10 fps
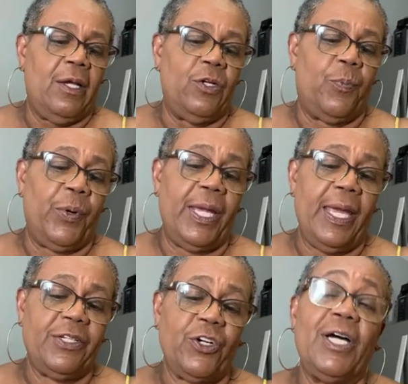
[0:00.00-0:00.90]
you
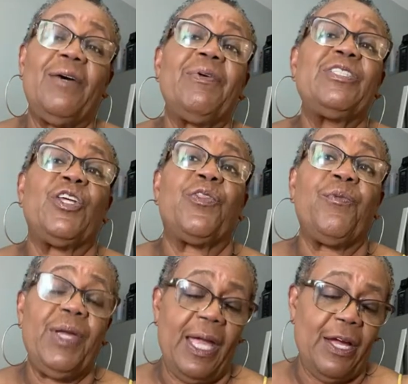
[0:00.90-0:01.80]
preheat your oven to
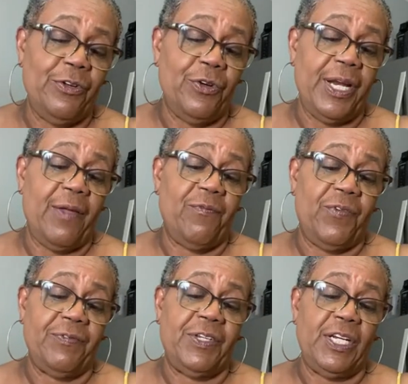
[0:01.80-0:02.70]

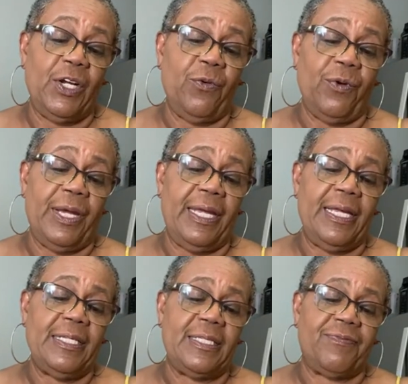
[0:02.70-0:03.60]
350
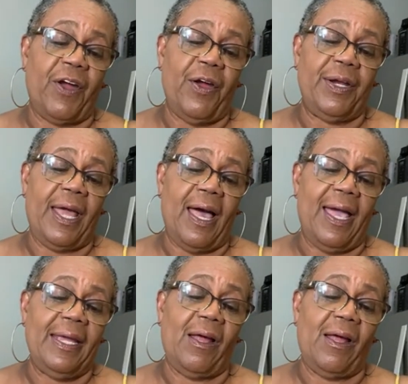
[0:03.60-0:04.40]
degrees Fahrenheit